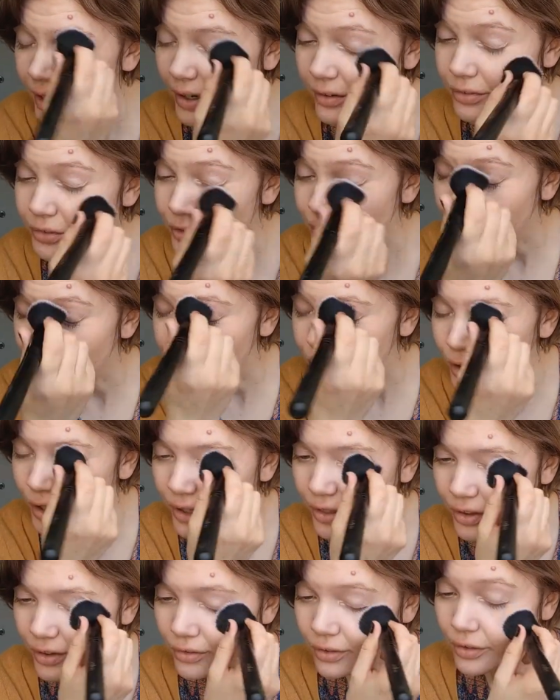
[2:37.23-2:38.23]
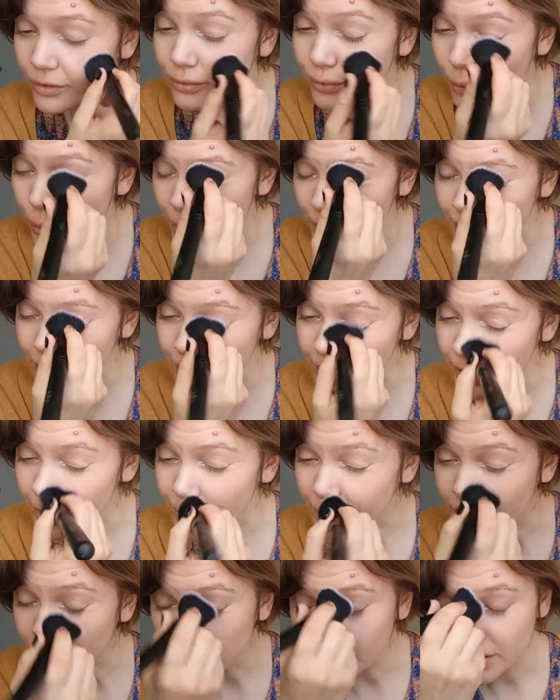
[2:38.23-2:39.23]
after I think like four
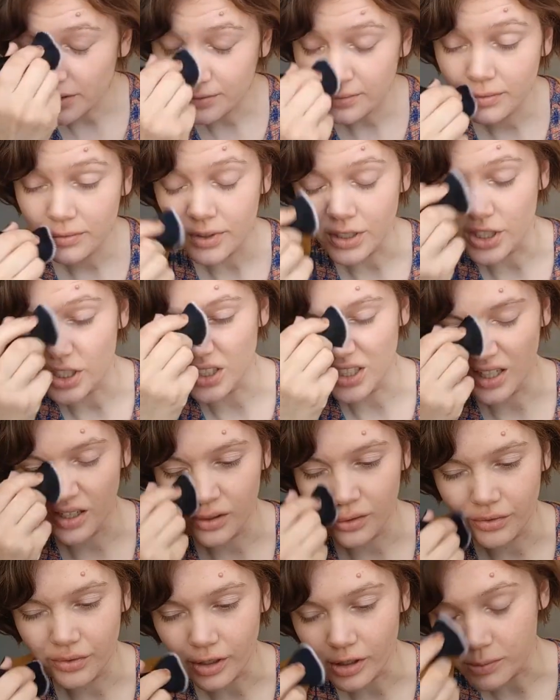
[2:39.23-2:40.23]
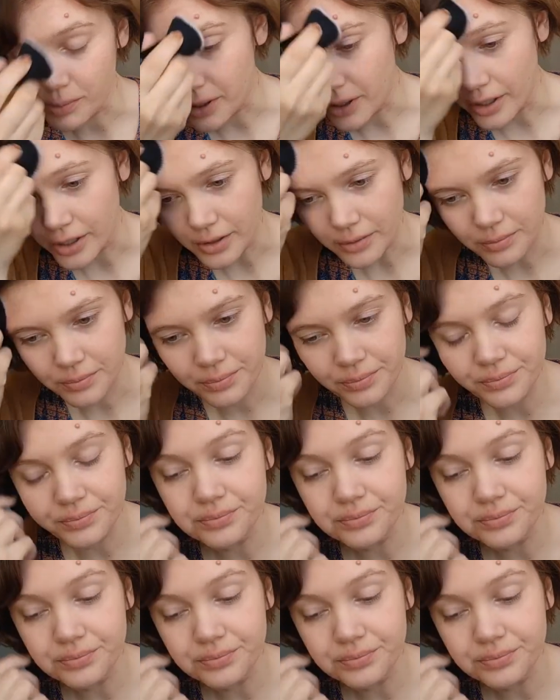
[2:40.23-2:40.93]
years, they just kind of fell apart.